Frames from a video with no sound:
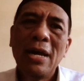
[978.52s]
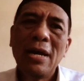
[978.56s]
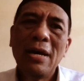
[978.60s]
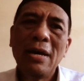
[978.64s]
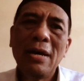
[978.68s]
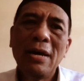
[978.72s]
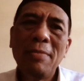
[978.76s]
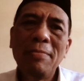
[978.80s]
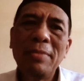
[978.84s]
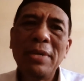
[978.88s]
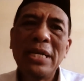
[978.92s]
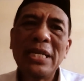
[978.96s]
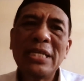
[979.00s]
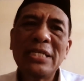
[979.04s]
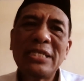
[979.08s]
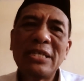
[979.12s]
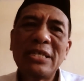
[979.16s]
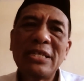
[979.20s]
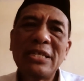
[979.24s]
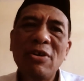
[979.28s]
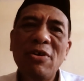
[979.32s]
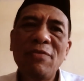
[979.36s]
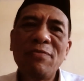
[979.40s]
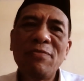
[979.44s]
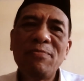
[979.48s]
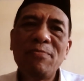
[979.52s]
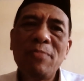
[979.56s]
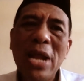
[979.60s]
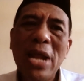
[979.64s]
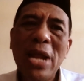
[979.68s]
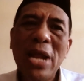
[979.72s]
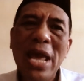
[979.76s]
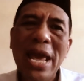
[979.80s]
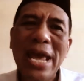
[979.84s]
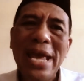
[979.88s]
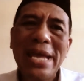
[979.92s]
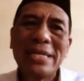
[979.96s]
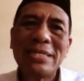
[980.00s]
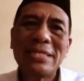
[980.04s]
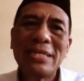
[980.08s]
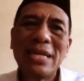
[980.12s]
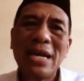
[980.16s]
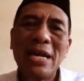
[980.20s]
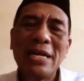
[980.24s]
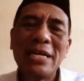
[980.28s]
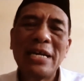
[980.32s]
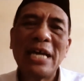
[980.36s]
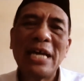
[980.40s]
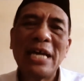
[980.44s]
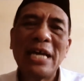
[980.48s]
Ministry of Plan
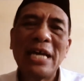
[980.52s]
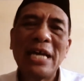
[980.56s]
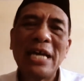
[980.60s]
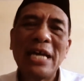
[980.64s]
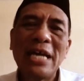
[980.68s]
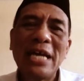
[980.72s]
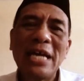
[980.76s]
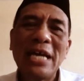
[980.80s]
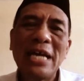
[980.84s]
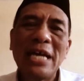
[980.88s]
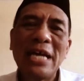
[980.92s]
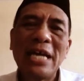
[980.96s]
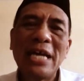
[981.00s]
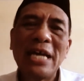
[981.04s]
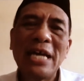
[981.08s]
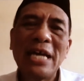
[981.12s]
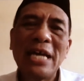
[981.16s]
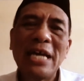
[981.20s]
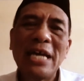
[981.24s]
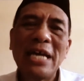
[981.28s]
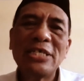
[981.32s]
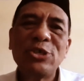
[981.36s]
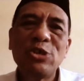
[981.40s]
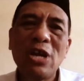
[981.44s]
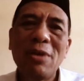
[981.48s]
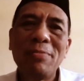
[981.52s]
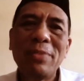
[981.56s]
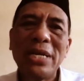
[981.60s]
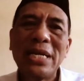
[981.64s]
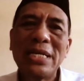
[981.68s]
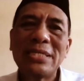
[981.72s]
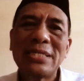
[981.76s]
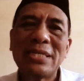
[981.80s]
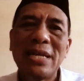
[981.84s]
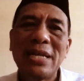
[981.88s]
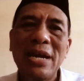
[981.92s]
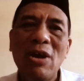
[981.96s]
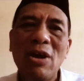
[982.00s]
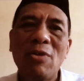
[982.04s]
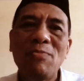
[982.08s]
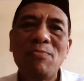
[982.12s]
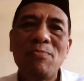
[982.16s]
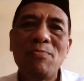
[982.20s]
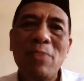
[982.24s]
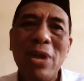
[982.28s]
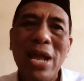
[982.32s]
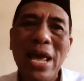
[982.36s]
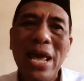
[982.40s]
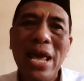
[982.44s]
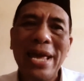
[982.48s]
and National Ministry
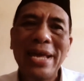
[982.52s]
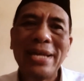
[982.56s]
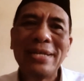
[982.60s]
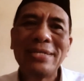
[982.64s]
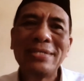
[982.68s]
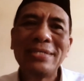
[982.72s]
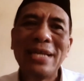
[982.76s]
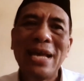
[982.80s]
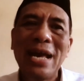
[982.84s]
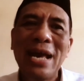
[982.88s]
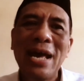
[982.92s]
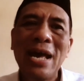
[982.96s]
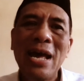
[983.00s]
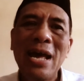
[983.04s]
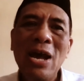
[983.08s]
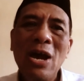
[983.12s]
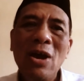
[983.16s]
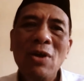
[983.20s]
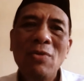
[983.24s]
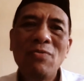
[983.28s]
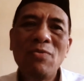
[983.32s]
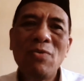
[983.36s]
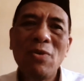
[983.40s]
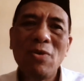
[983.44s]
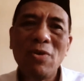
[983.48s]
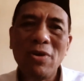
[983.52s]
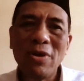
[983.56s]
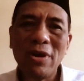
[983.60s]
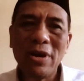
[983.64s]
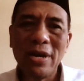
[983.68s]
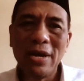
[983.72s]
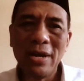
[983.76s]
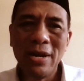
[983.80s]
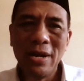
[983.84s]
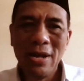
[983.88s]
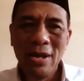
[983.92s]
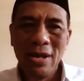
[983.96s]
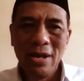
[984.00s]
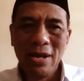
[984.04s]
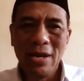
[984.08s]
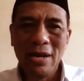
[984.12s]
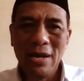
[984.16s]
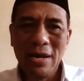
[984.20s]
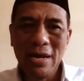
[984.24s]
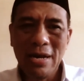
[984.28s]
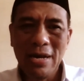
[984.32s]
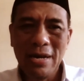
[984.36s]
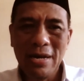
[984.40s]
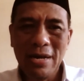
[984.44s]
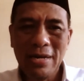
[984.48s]
of Plan, yeah, for
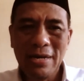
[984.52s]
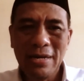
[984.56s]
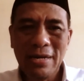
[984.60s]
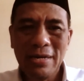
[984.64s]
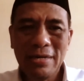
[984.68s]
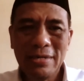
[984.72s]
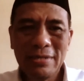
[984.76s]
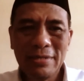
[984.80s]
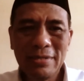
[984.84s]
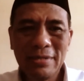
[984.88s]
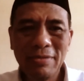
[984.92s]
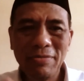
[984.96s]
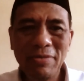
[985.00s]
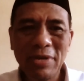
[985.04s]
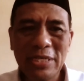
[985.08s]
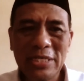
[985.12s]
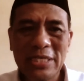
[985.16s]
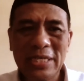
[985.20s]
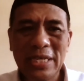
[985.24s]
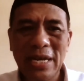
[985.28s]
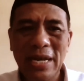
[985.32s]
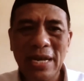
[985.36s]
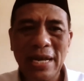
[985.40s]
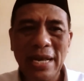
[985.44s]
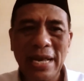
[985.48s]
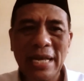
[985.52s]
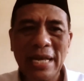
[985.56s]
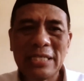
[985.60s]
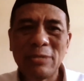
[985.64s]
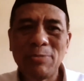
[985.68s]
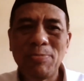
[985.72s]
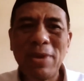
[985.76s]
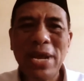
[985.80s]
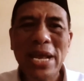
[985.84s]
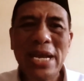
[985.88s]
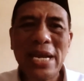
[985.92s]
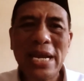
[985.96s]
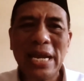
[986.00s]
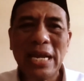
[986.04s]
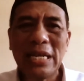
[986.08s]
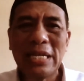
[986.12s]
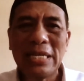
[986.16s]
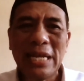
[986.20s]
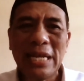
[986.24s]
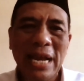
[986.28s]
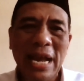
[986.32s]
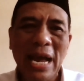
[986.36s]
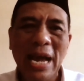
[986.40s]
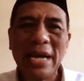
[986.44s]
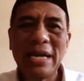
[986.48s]
what's explaining the
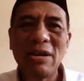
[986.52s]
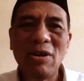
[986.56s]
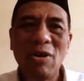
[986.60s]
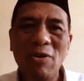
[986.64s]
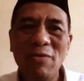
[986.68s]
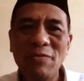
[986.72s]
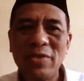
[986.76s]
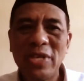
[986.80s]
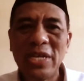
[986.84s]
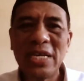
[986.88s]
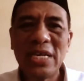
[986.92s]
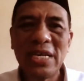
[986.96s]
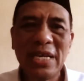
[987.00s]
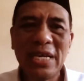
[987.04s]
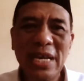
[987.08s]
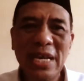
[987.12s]
kind of the